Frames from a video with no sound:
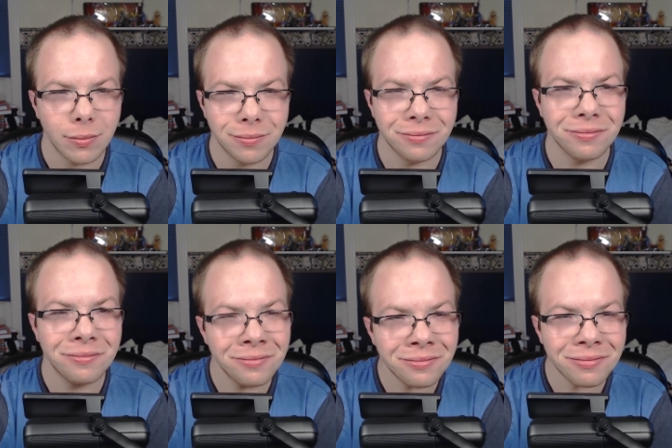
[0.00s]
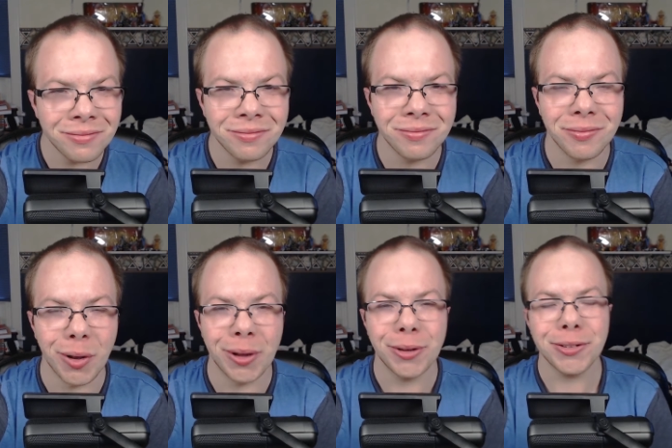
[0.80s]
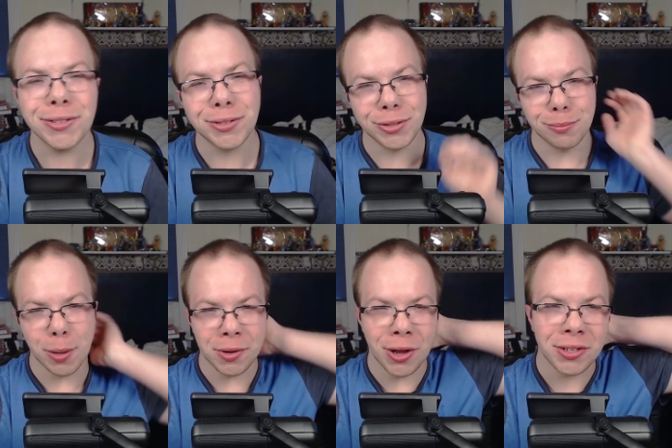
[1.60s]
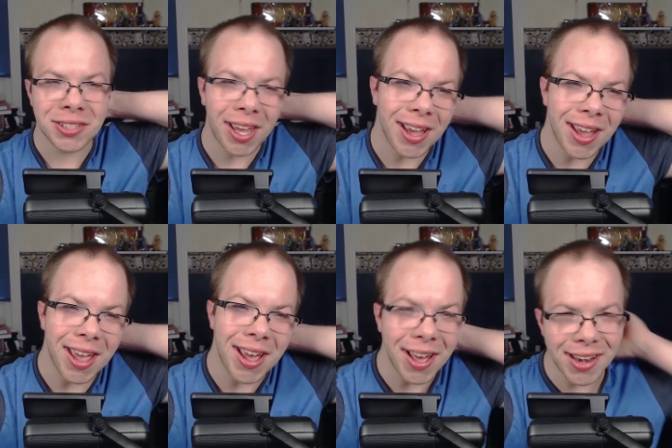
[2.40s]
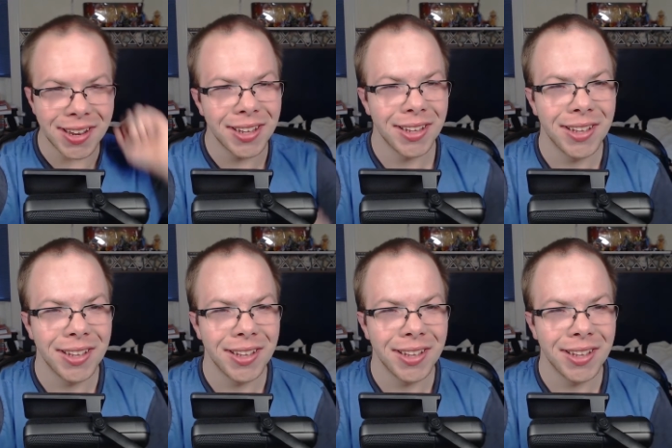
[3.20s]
Mm-hmm. Oh, Momonosuke and